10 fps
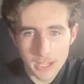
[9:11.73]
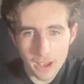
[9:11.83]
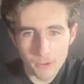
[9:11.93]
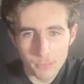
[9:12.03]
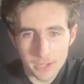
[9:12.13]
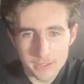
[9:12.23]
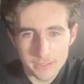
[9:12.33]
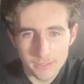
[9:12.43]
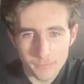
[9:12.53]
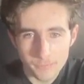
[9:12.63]
out of
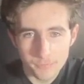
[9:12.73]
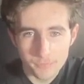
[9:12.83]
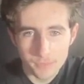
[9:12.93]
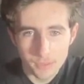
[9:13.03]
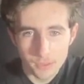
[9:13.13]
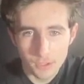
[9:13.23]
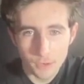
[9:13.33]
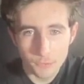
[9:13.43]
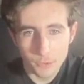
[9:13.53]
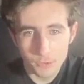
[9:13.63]
place.
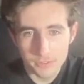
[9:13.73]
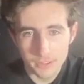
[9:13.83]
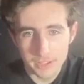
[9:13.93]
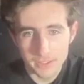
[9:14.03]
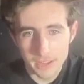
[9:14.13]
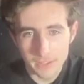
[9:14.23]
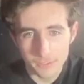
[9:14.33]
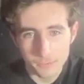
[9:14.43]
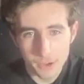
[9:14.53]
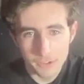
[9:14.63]
Of course, like, that's
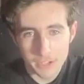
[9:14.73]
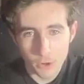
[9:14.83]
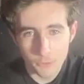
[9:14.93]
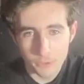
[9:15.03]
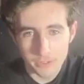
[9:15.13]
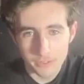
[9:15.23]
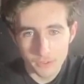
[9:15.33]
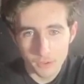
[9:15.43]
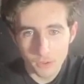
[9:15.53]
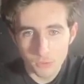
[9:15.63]
very obvious.
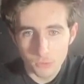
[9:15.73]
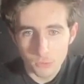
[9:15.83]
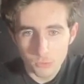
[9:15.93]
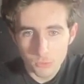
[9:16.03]
Oh!